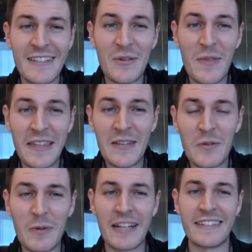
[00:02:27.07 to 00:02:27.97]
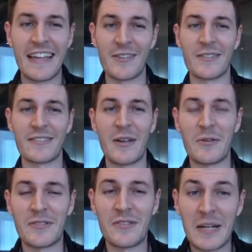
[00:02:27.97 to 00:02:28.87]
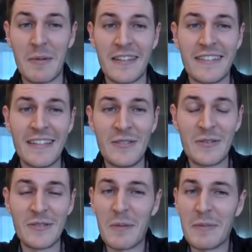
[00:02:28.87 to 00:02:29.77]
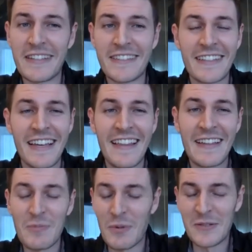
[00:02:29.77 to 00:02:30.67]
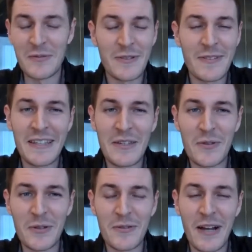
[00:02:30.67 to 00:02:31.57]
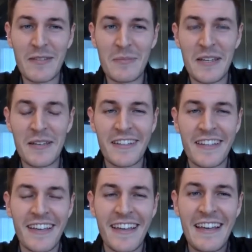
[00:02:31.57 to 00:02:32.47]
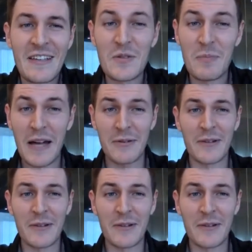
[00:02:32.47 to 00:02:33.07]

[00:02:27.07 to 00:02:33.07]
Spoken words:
So thank you for bringing together scholars to chat about these issues and topics. It's wonderful. Thank you for having me.